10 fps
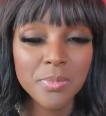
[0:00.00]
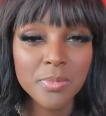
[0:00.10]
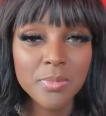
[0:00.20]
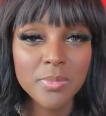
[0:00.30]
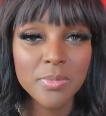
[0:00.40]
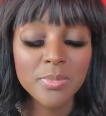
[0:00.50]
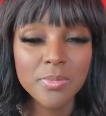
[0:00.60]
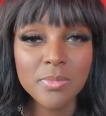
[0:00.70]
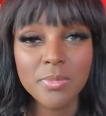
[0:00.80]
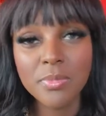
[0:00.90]

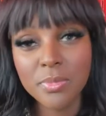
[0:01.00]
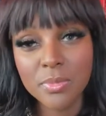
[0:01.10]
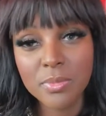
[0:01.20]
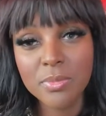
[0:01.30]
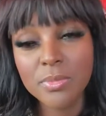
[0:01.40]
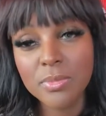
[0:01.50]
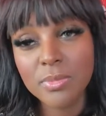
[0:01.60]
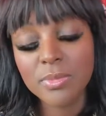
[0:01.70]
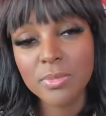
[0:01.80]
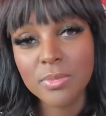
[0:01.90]

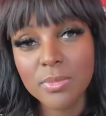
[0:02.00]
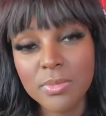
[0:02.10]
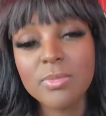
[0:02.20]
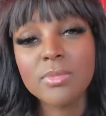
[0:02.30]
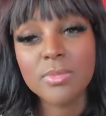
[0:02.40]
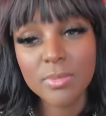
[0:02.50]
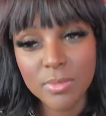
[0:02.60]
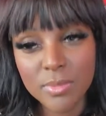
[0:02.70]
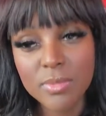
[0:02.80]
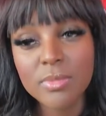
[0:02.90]

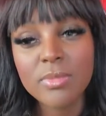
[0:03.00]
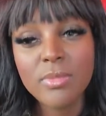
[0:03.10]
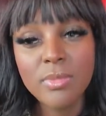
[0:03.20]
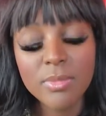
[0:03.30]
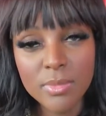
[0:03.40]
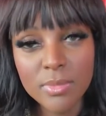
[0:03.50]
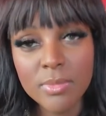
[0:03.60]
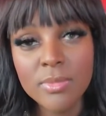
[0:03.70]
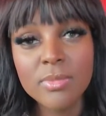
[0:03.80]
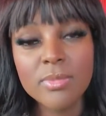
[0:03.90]

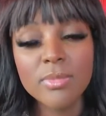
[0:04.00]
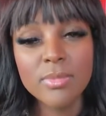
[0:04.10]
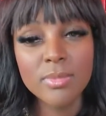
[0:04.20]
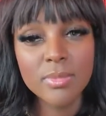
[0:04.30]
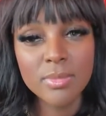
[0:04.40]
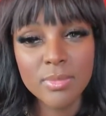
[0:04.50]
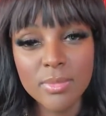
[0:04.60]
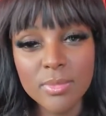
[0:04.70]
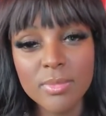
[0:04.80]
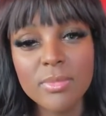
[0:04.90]

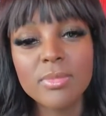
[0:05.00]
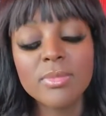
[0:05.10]
(not speaking)